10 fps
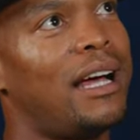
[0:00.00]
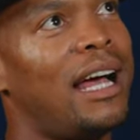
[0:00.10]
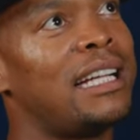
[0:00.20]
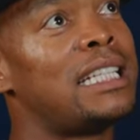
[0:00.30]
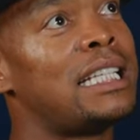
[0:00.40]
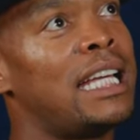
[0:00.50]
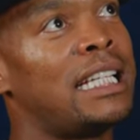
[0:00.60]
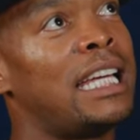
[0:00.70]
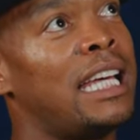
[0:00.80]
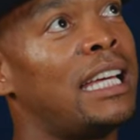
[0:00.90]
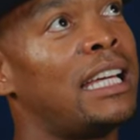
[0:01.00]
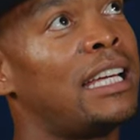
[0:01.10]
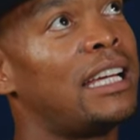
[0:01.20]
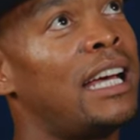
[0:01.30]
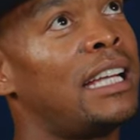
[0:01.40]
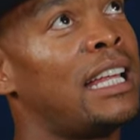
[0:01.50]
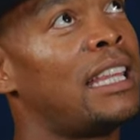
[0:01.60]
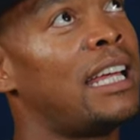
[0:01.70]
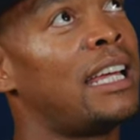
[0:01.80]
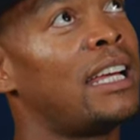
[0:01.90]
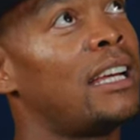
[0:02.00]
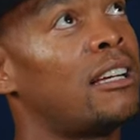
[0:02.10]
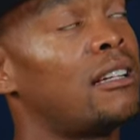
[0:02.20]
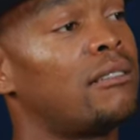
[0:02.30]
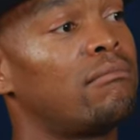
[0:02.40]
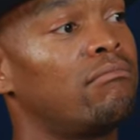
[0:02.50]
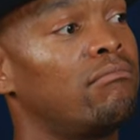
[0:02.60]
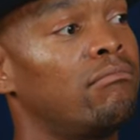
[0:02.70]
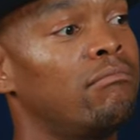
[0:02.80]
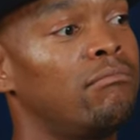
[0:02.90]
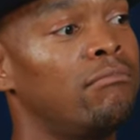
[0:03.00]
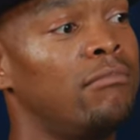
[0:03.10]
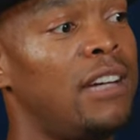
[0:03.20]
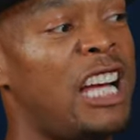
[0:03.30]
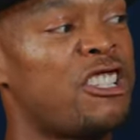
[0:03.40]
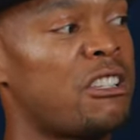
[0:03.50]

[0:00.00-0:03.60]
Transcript: did that gig, and I think I